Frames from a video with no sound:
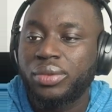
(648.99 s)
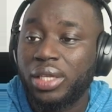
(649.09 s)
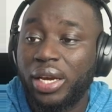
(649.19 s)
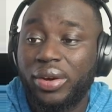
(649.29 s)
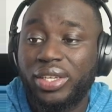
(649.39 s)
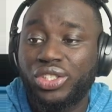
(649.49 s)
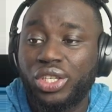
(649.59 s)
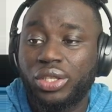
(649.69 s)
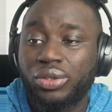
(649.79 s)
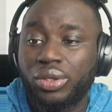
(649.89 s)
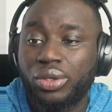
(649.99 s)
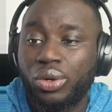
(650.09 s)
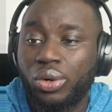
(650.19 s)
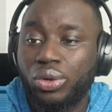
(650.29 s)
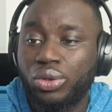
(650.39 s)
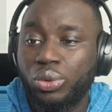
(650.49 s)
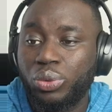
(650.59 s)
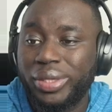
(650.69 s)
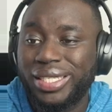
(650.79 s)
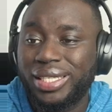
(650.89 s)
carrying children, nor do
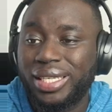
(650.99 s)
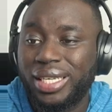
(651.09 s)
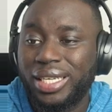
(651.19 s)
we see